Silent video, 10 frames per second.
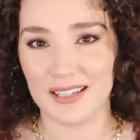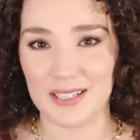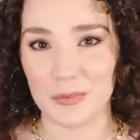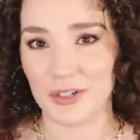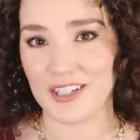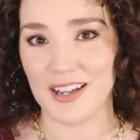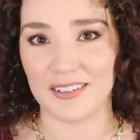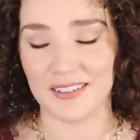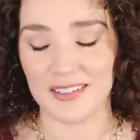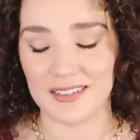gets more
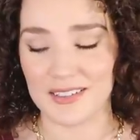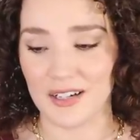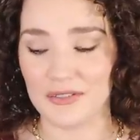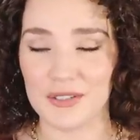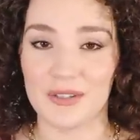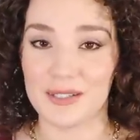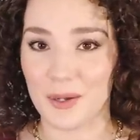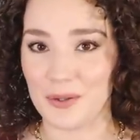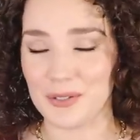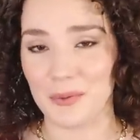tangly and stuff. So that's
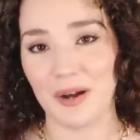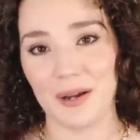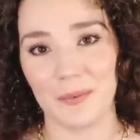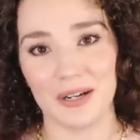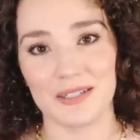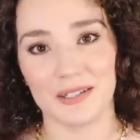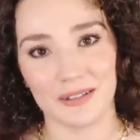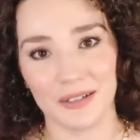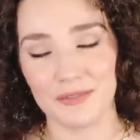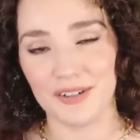also why I wanted to
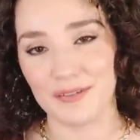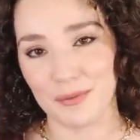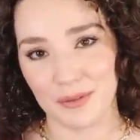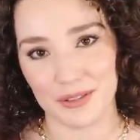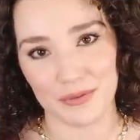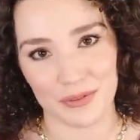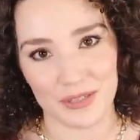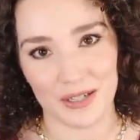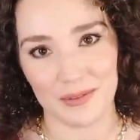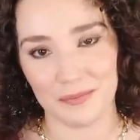clarify for this
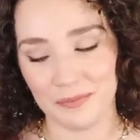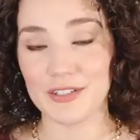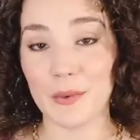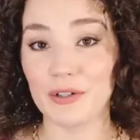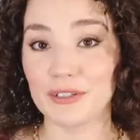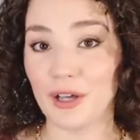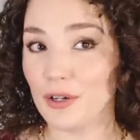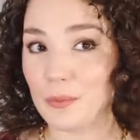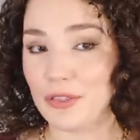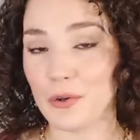routine. So
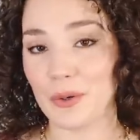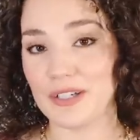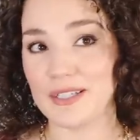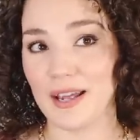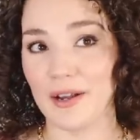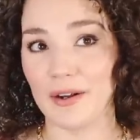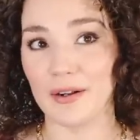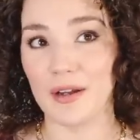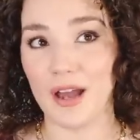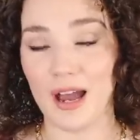along with coarse
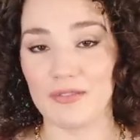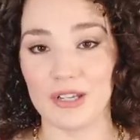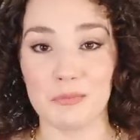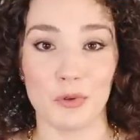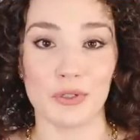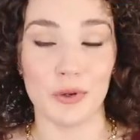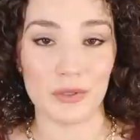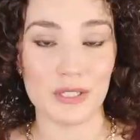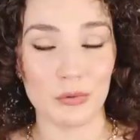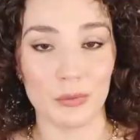hair having a more
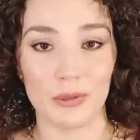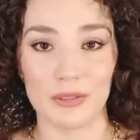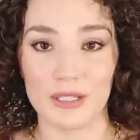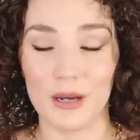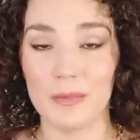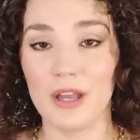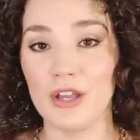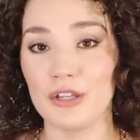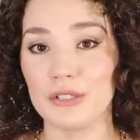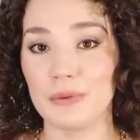noticeable buildup,
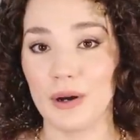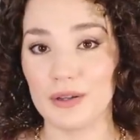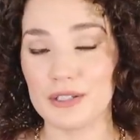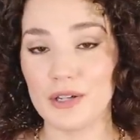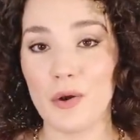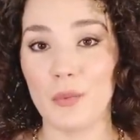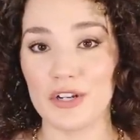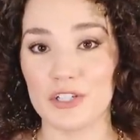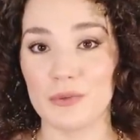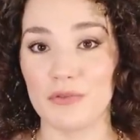you also
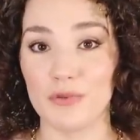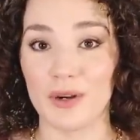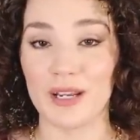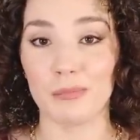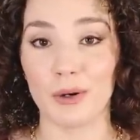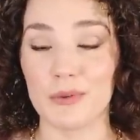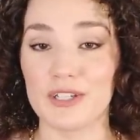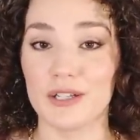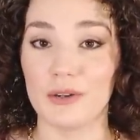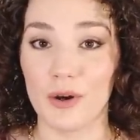want to avoid
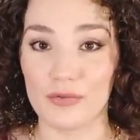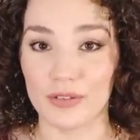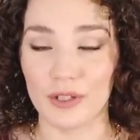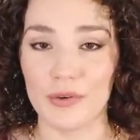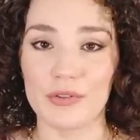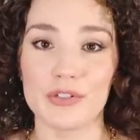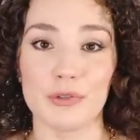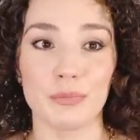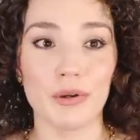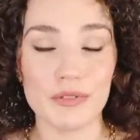protein overload.
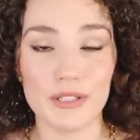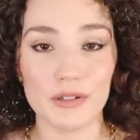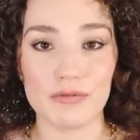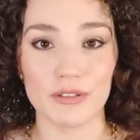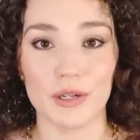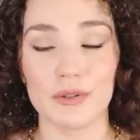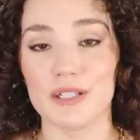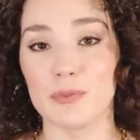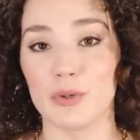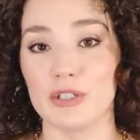So protein overload
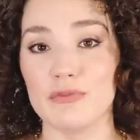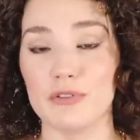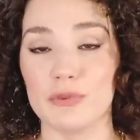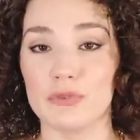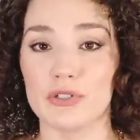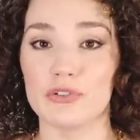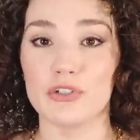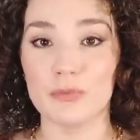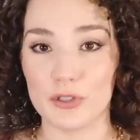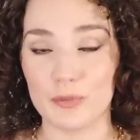is when you've used
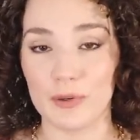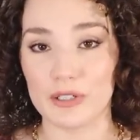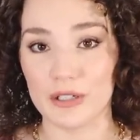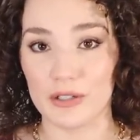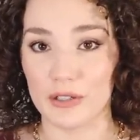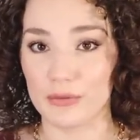too much protein in your